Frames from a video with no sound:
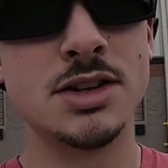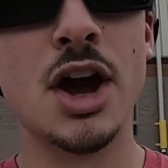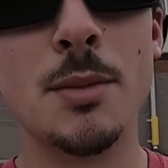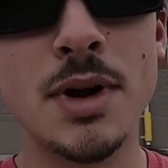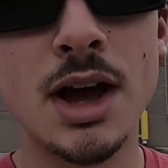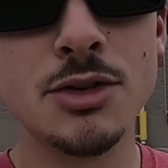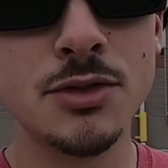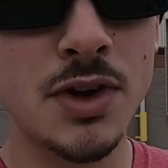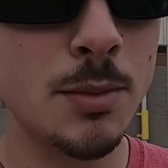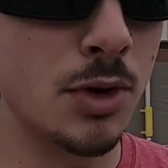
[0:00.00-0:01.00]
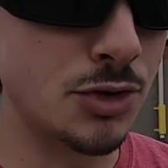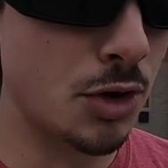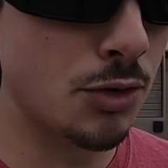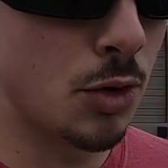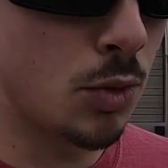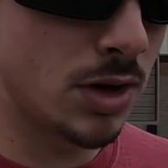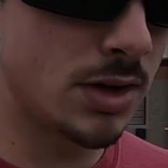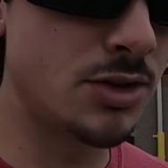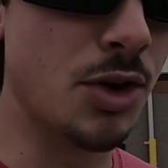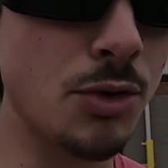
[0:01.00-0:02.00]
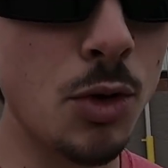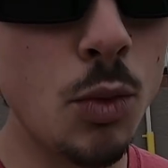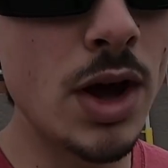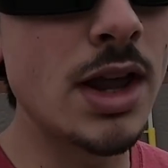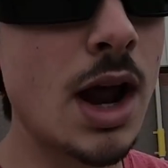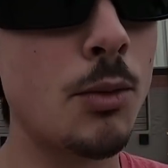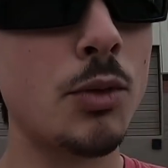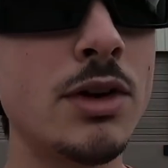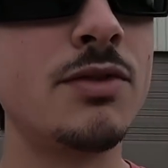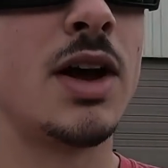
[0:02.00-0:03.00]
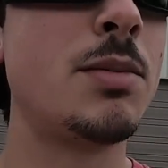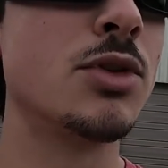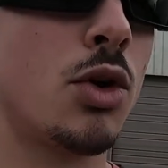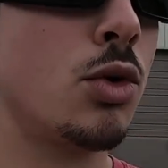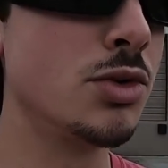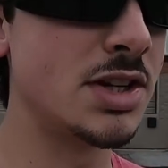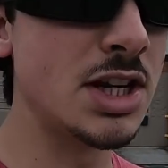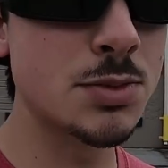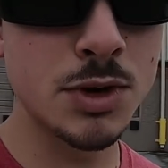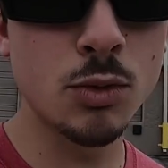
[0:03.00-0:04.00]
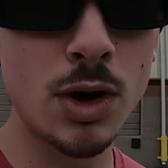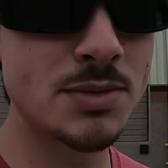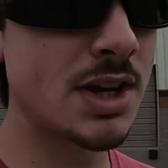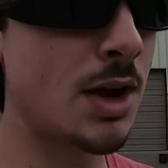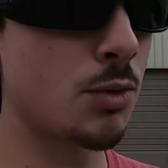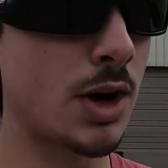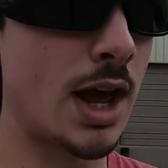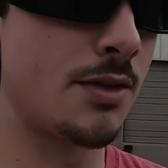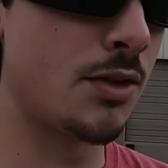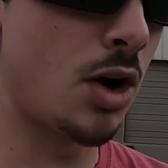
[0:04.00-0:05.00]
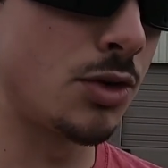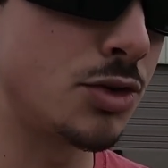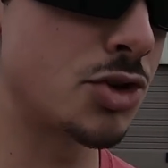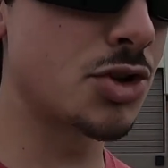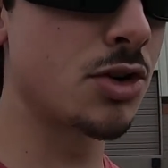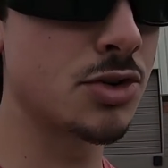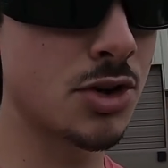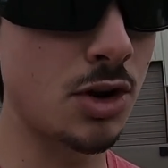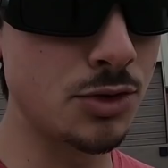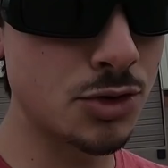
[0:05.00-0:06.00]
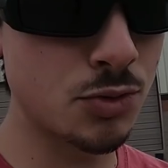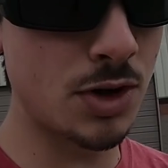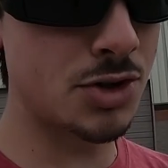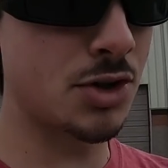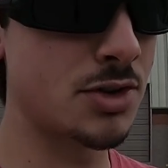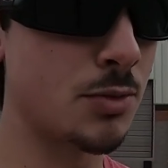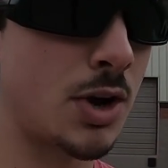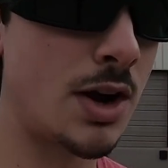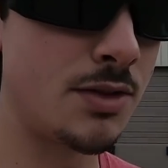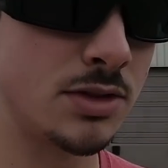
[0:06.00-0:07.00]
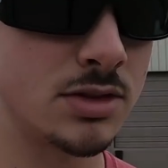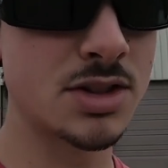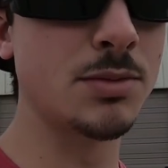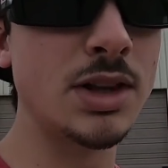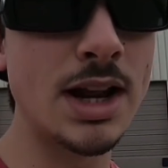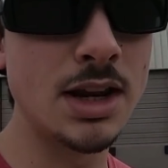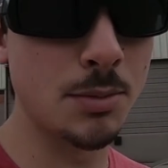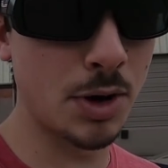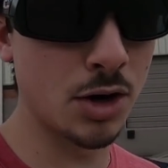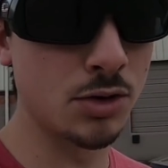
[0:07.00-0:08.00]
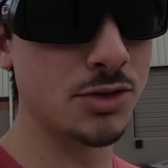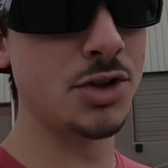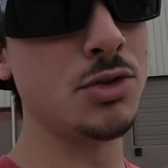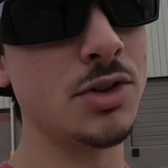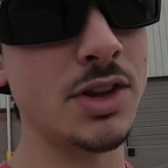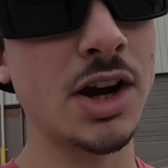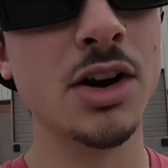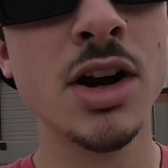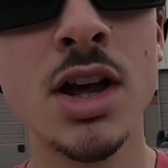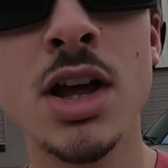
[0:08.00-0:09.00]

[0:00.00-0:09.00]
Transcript: coming out in November, don't know what, don't know when, I'm revamping the whole Teespring website. We're going to have all new shirts, all new sweatshirts, and we'll have a, some lady apparel, too, in there.